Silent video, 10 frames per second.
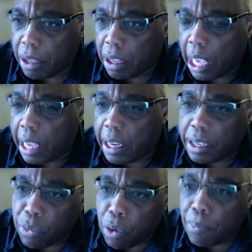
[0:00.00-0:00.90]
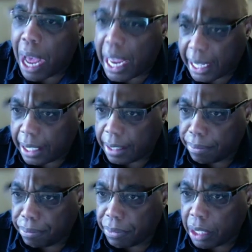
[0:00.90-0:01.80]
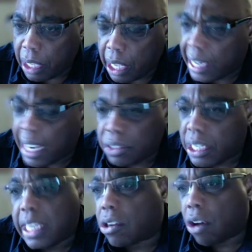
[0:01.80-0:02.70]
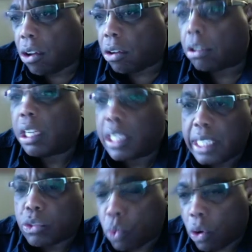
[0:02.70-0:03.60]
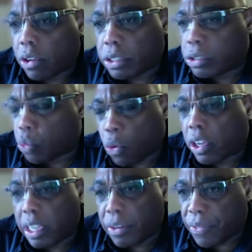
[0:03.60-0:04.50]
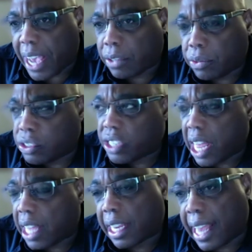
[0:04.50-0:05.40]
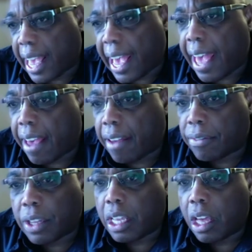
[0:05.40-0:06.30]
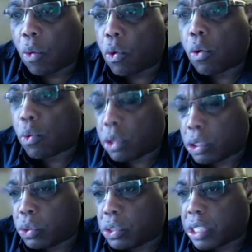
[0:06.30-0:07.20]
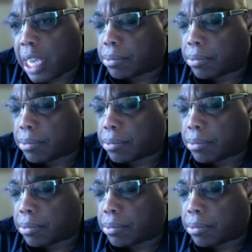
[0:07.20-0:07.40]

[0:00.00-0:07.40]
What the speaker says: and robotic. And they don't need all these workers working in factories. You're not going to have a World War II type